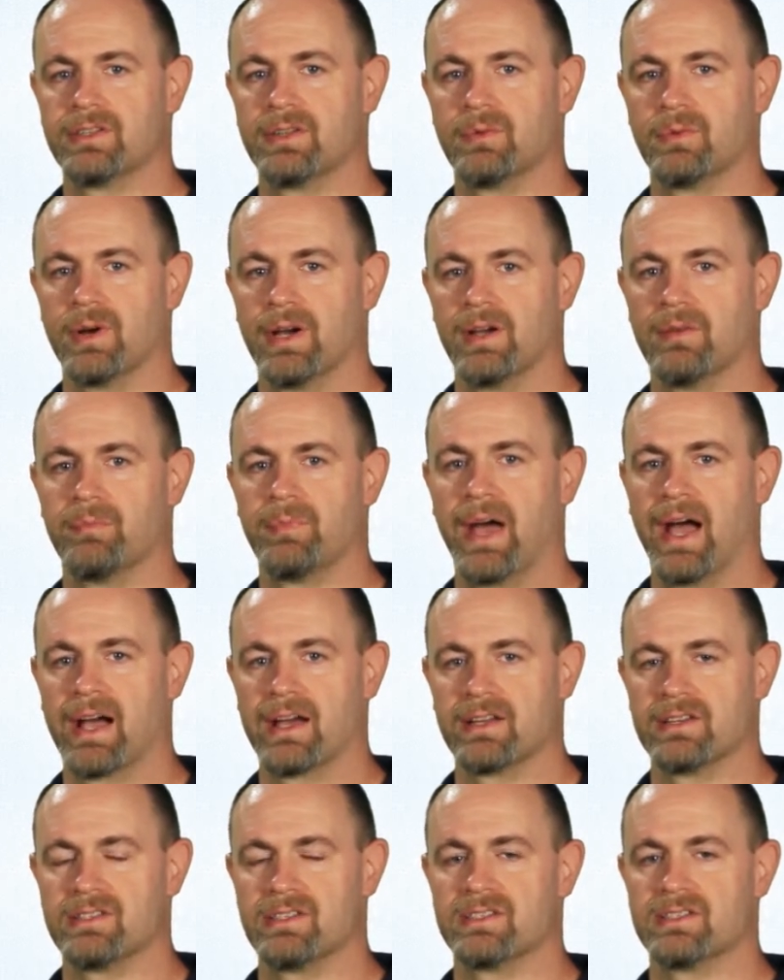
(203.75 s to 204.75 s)
in the way of
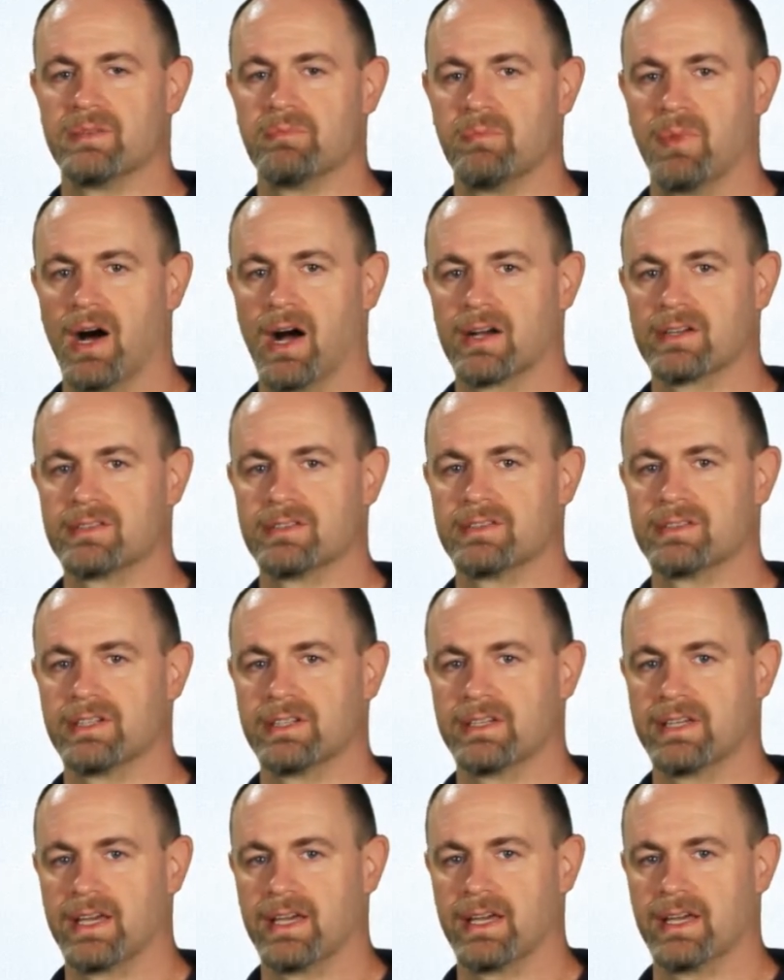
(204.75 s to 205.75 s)
packages and boxes
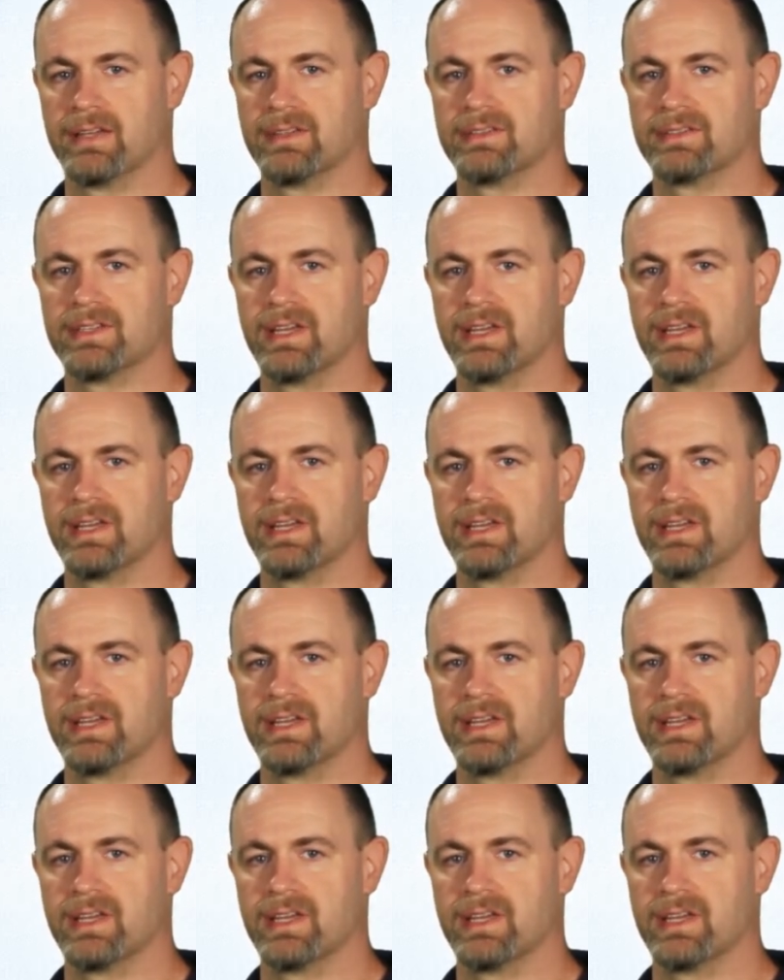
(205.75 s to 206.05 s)
and cans